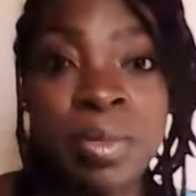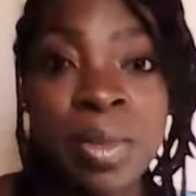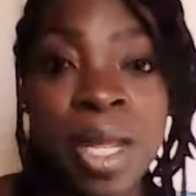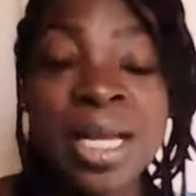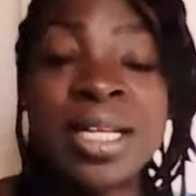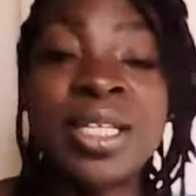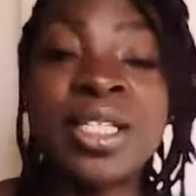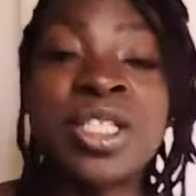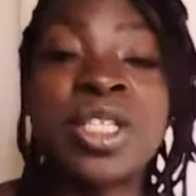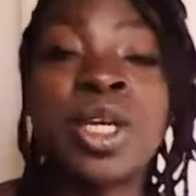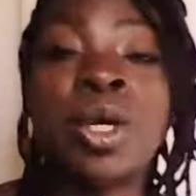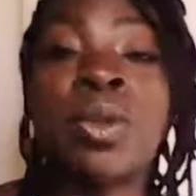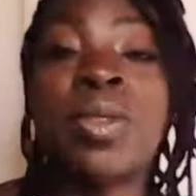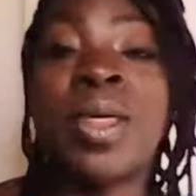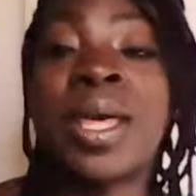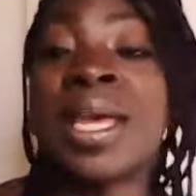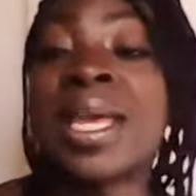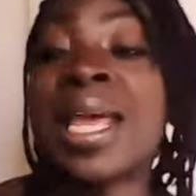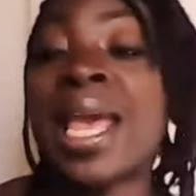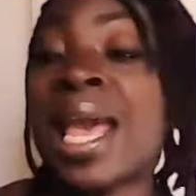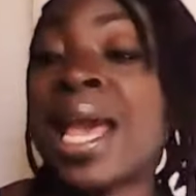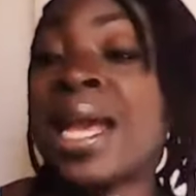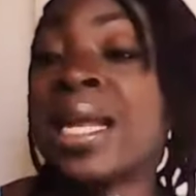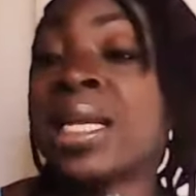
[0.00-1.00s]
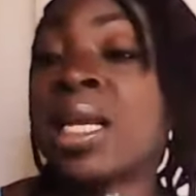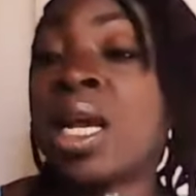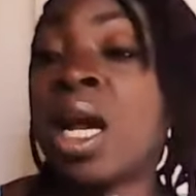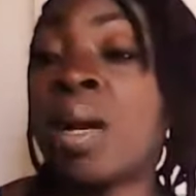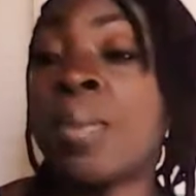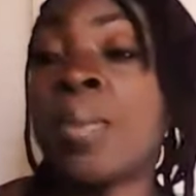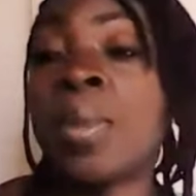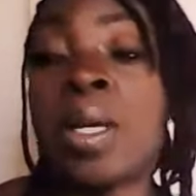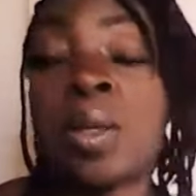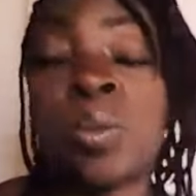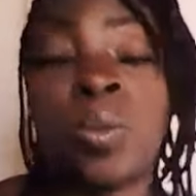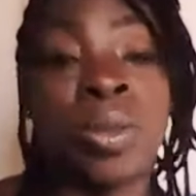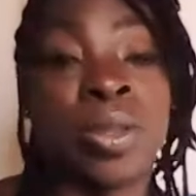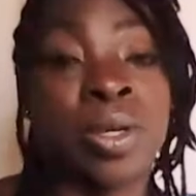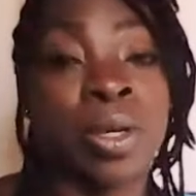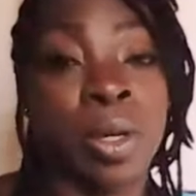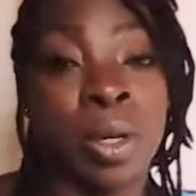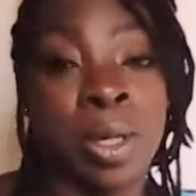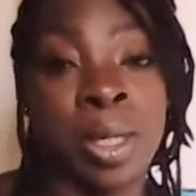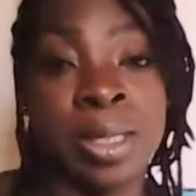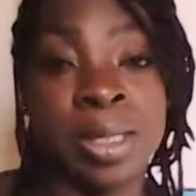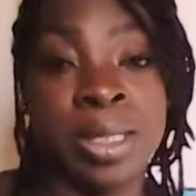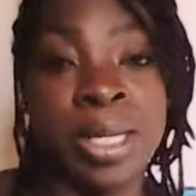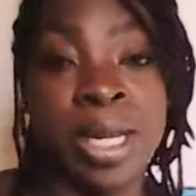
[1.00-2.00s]
And so they can't come in with good
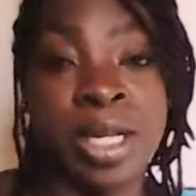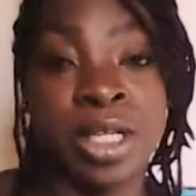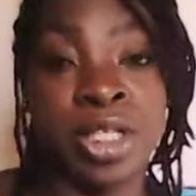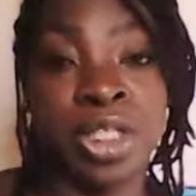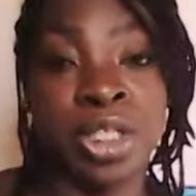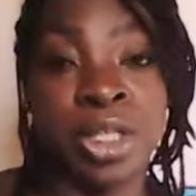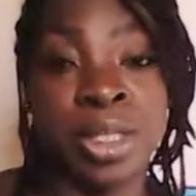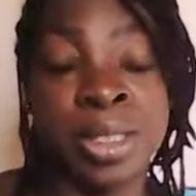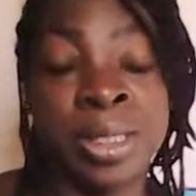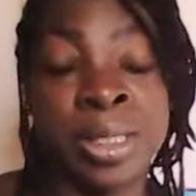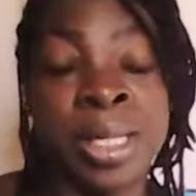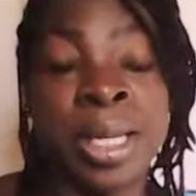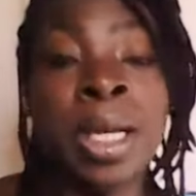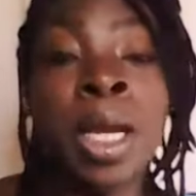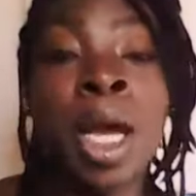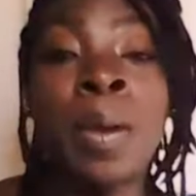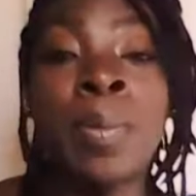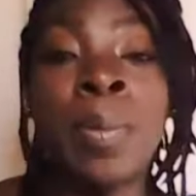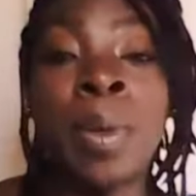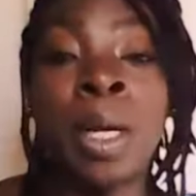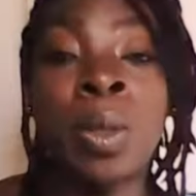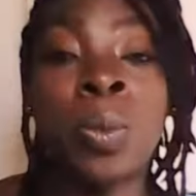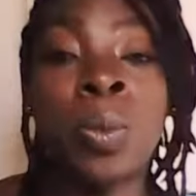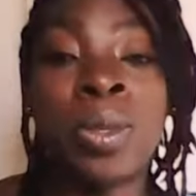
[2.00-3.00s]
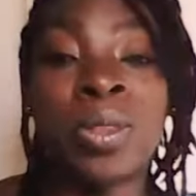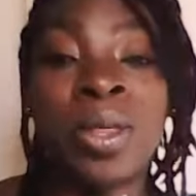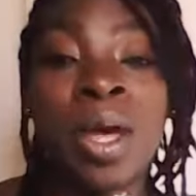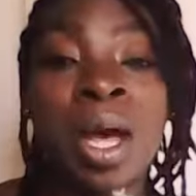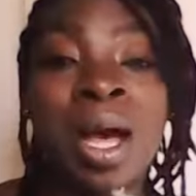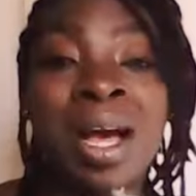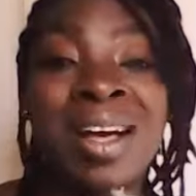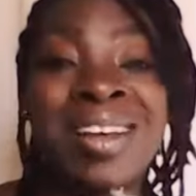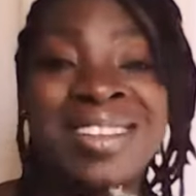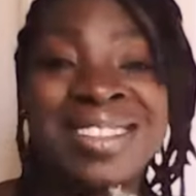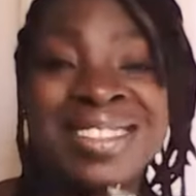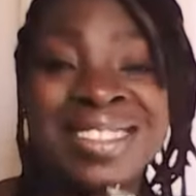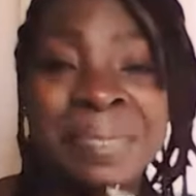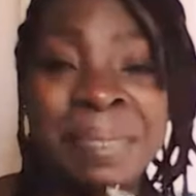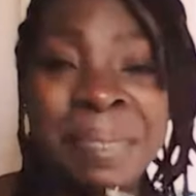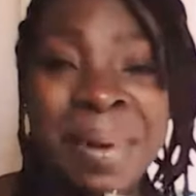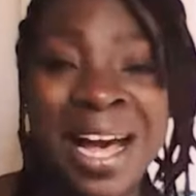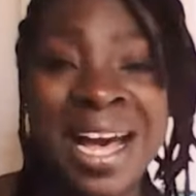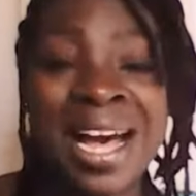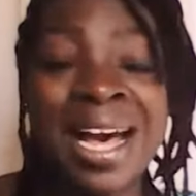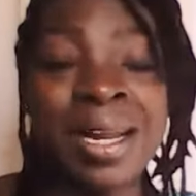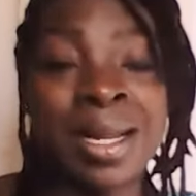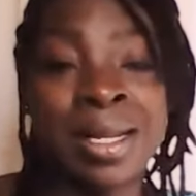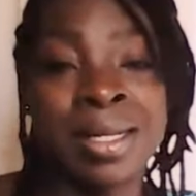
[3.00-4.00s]
intentions. They come in with
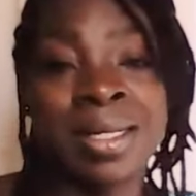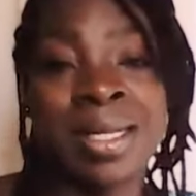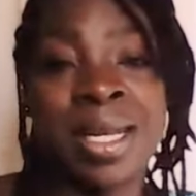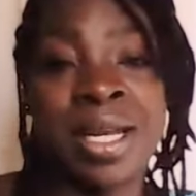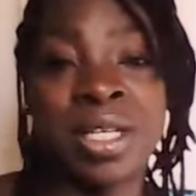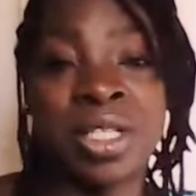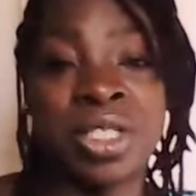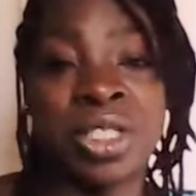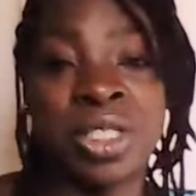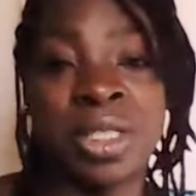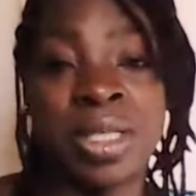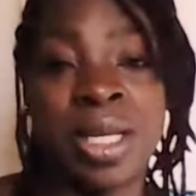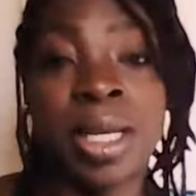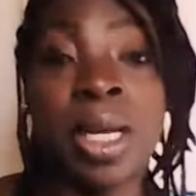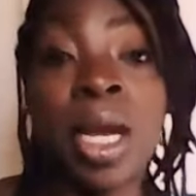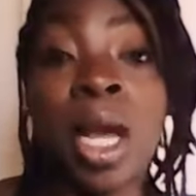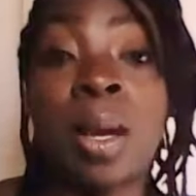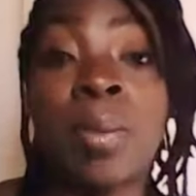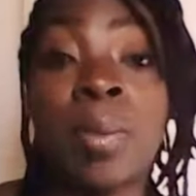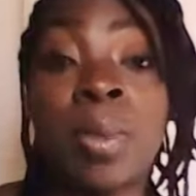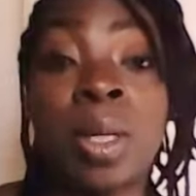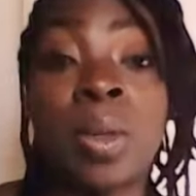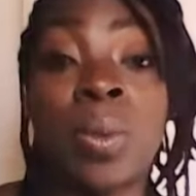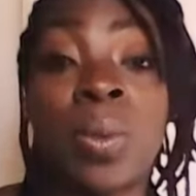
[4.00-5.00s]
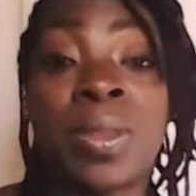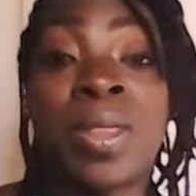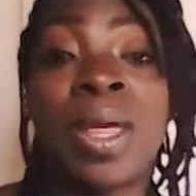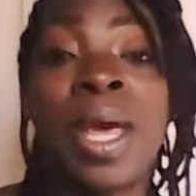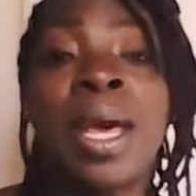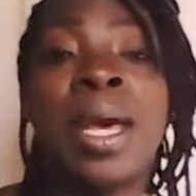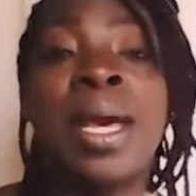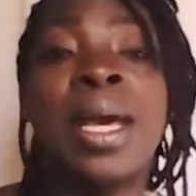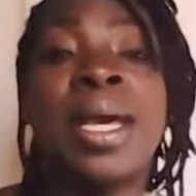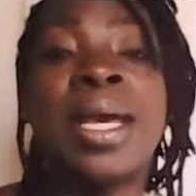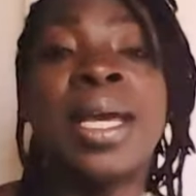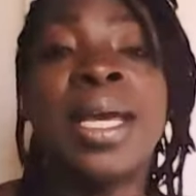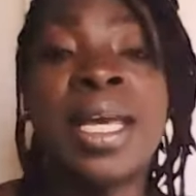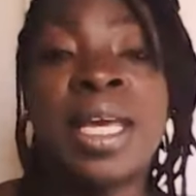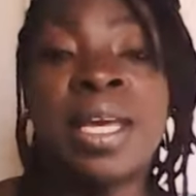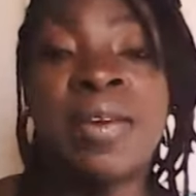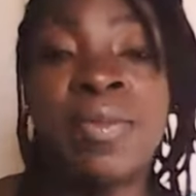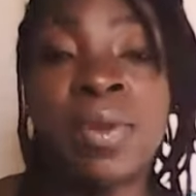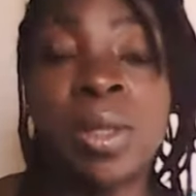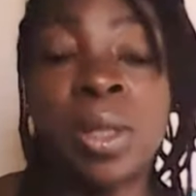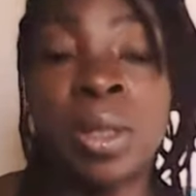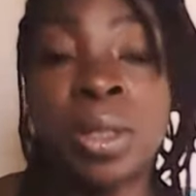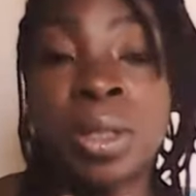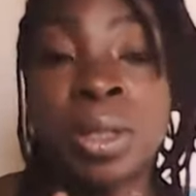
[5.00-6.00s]
bad intention. They come in with
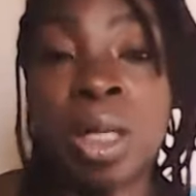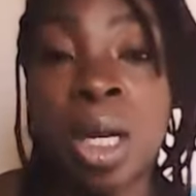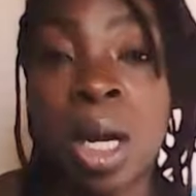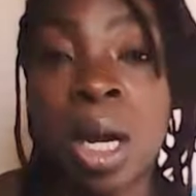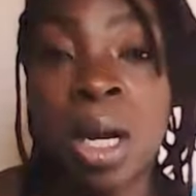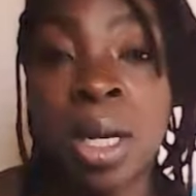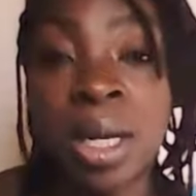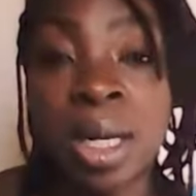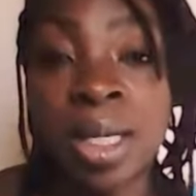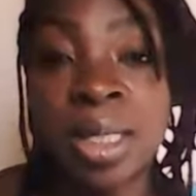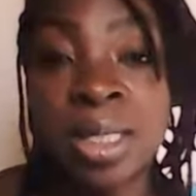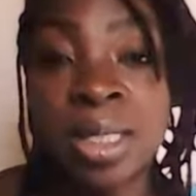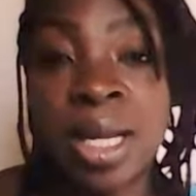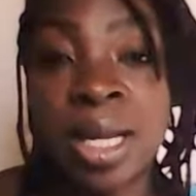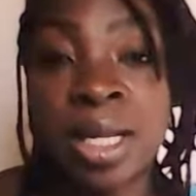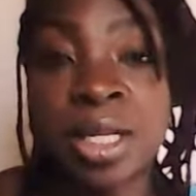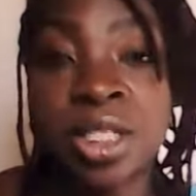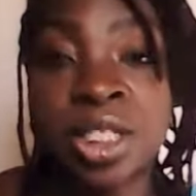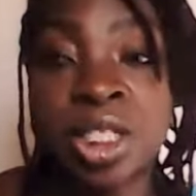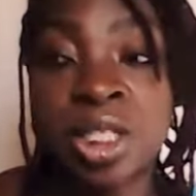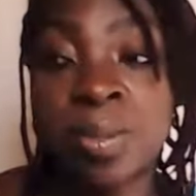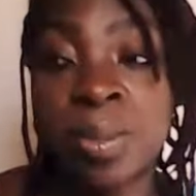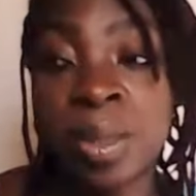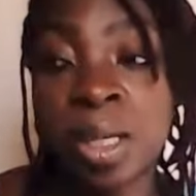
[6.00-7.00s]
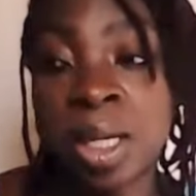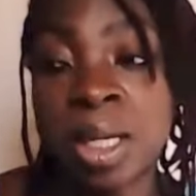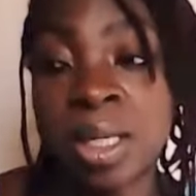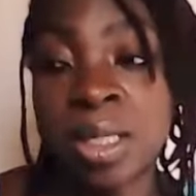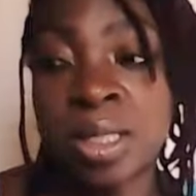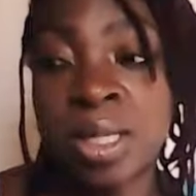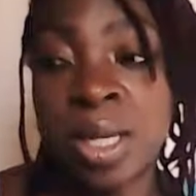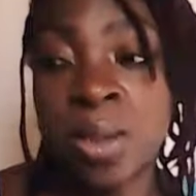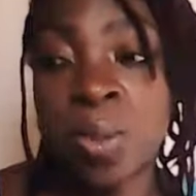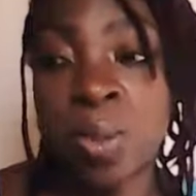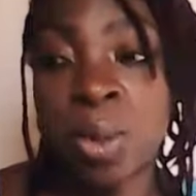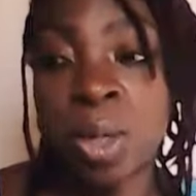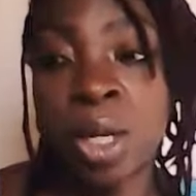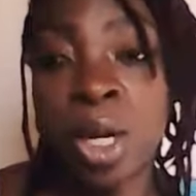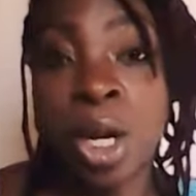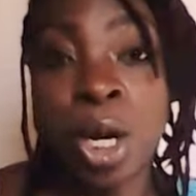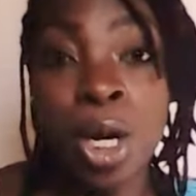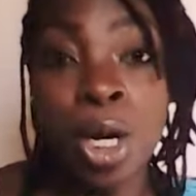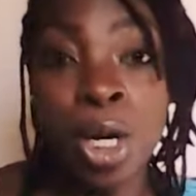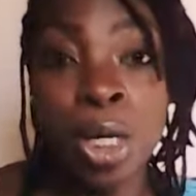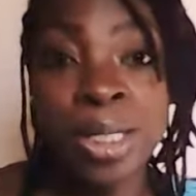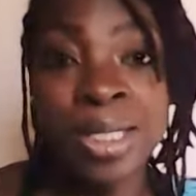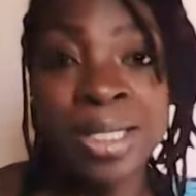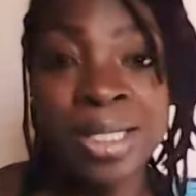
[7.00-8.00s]
evil or dark intention because they want to
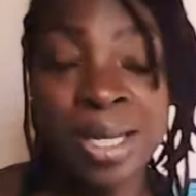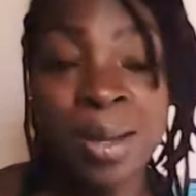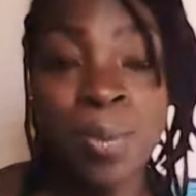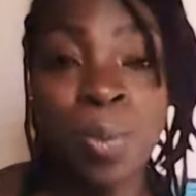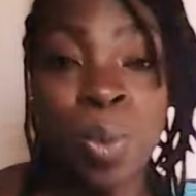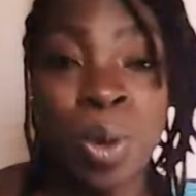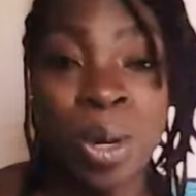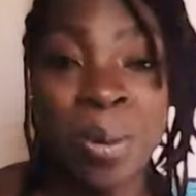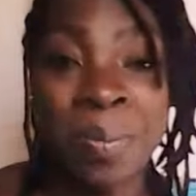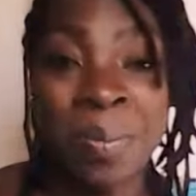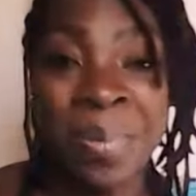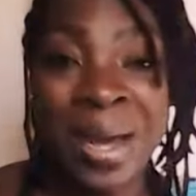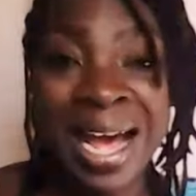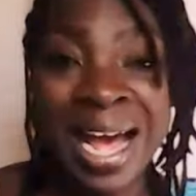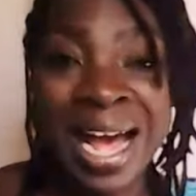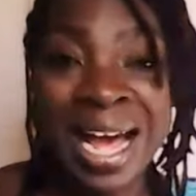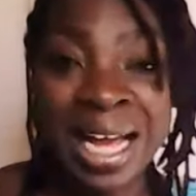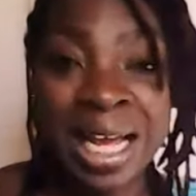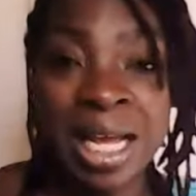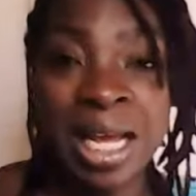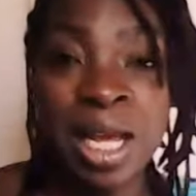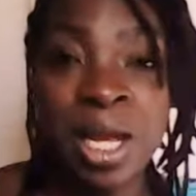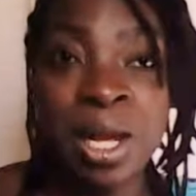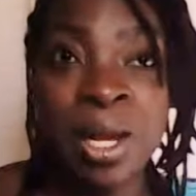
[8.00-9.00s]
hurt someone back.